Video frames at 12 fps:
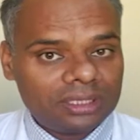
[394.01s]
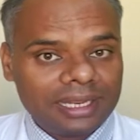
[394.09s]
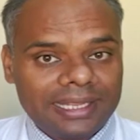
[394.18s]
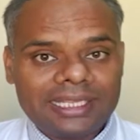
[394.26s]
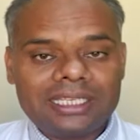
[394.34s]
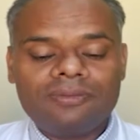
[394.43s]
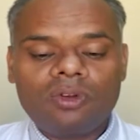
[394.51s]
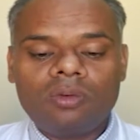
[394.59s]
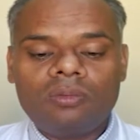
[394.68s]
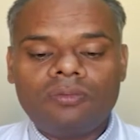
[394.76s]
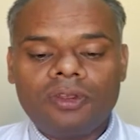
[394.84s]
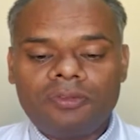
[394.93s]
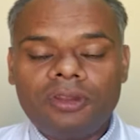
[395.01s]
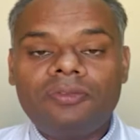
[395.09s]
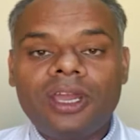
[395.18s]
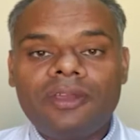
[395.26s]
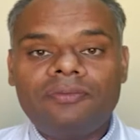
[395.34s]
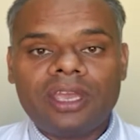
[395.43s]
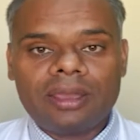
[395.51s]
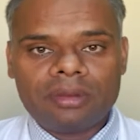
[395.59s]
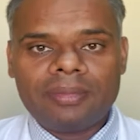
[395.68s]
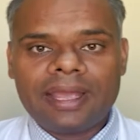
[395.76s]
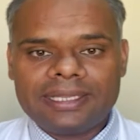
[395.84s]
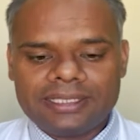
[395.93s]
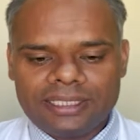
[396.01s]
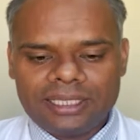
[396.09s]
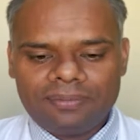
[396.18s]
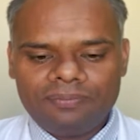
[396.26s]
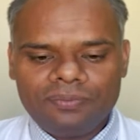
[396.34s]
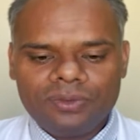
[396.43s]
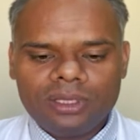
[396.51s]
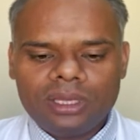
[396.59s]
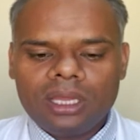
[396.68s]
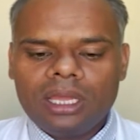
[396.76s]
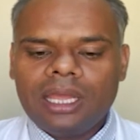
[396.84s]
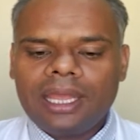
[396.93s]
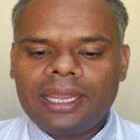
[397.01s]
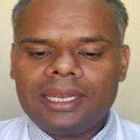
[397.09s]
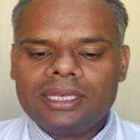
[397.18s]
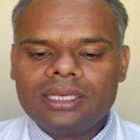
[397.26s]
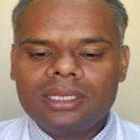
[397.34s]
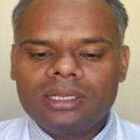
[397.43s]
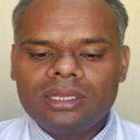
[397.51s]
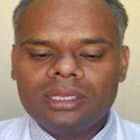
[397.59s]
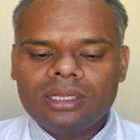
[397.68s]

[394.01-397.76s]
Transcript: ranges from 55 mmHg, and